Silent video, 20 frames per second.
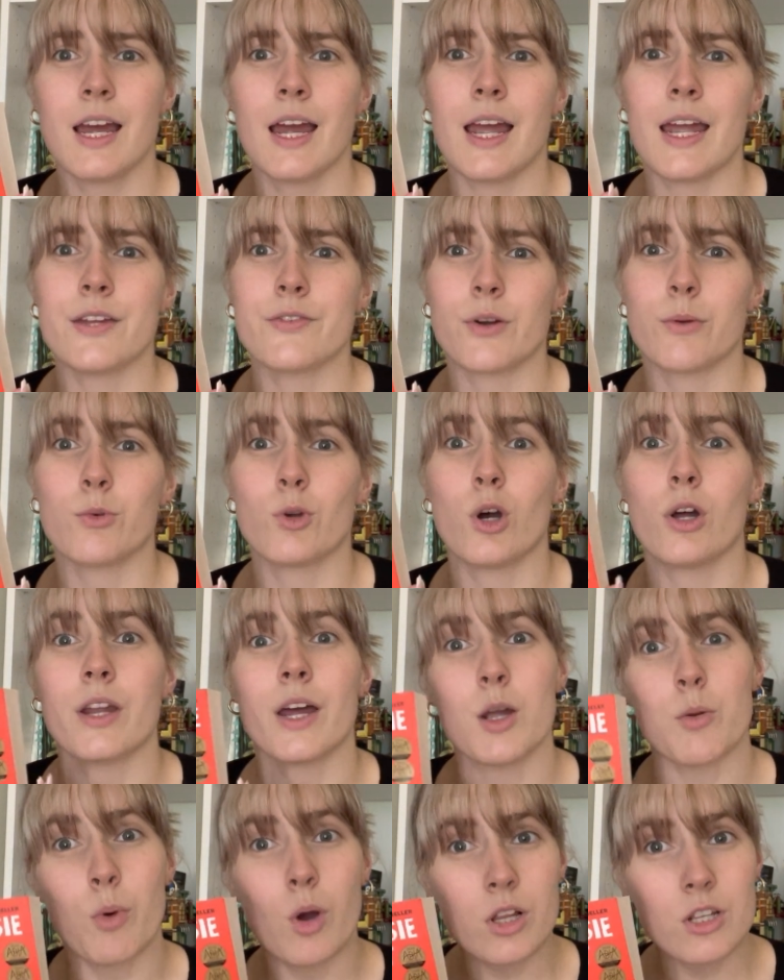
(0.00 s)
If I'm not, I
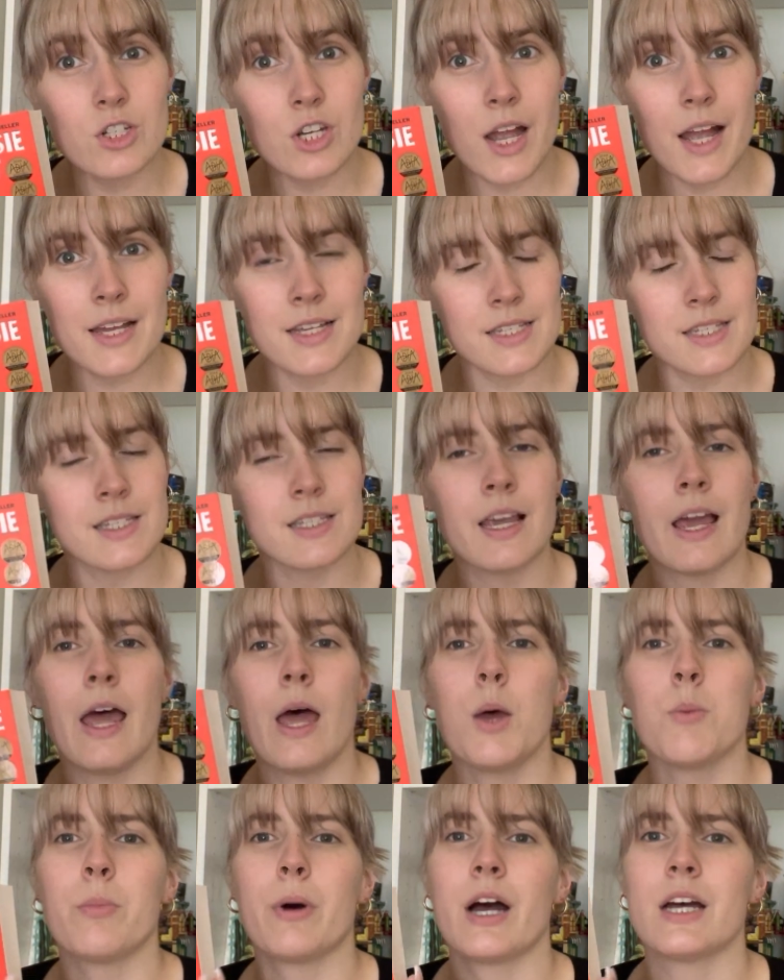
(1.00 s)
apologize.
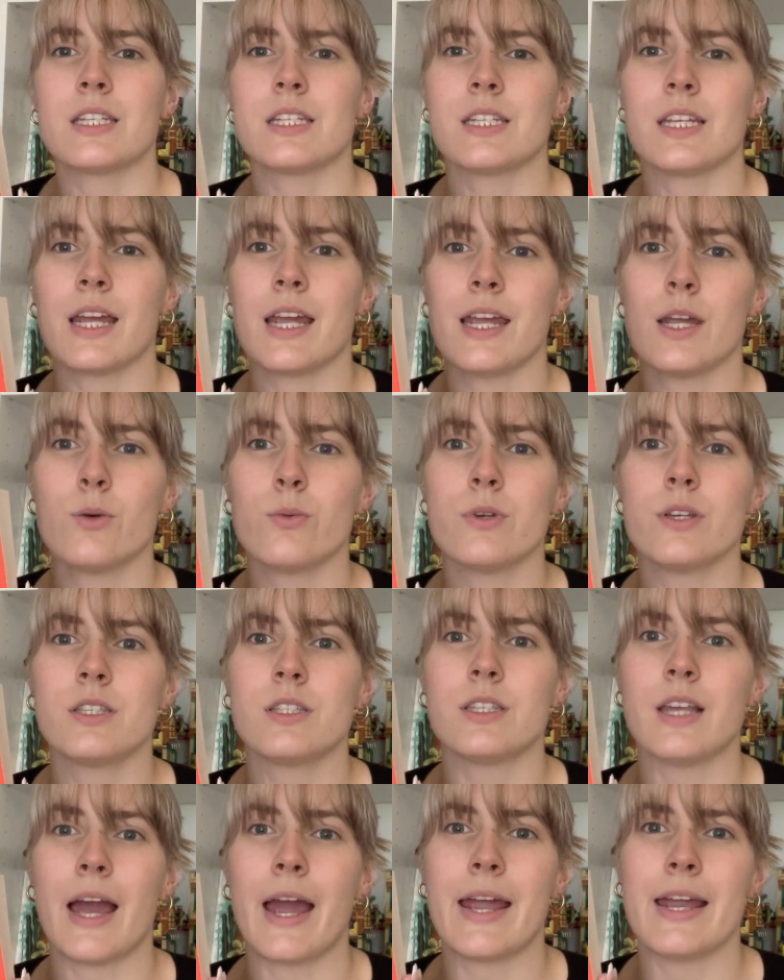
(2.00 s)
But it
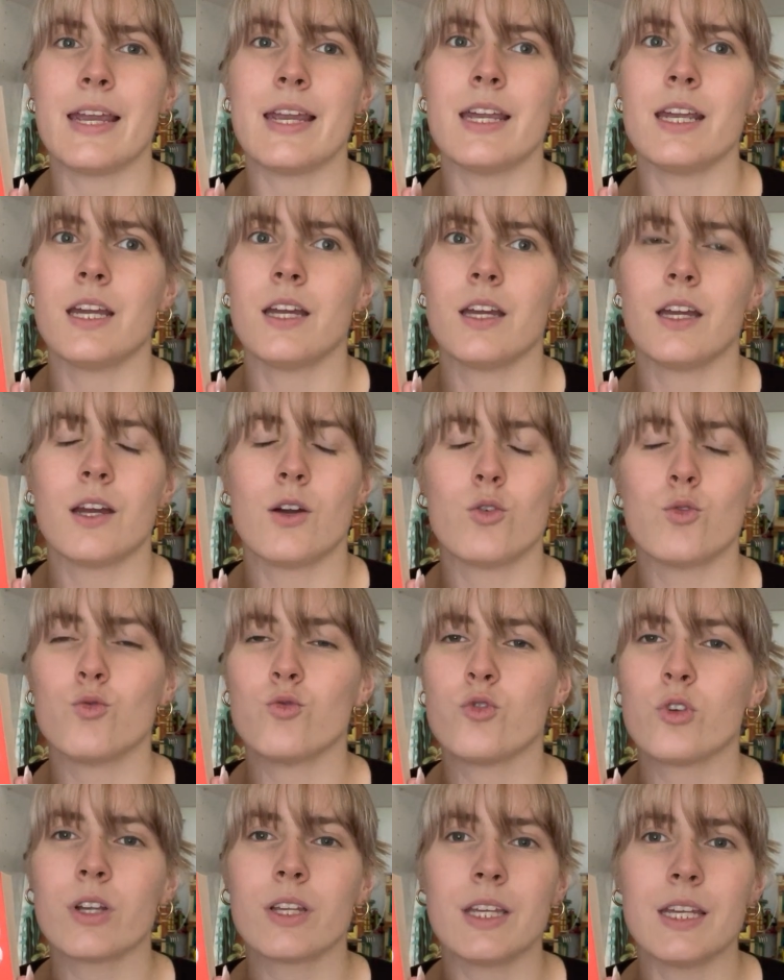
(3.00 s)
was a
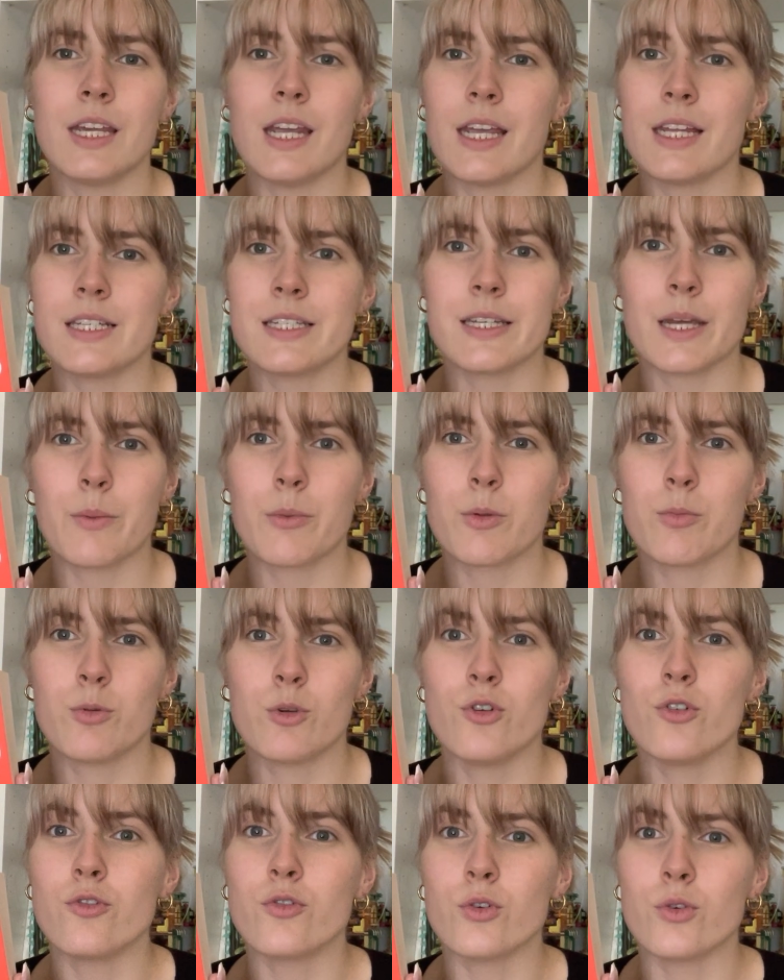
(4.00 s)
really in-depth,
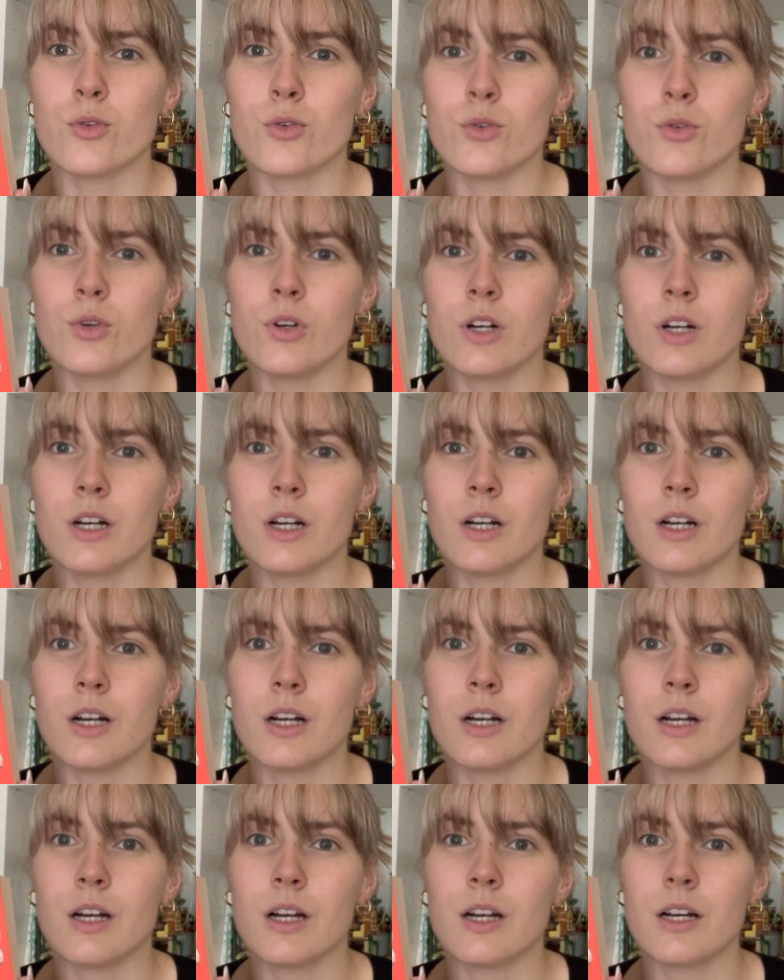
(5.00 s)
beautiful
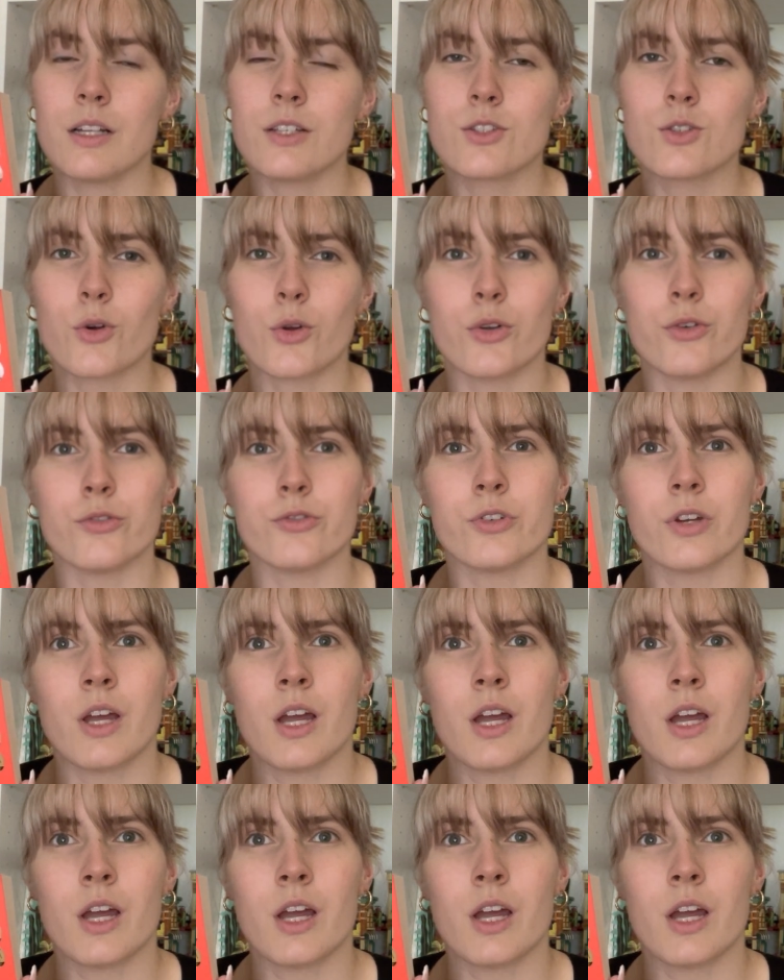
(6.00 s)
sort of,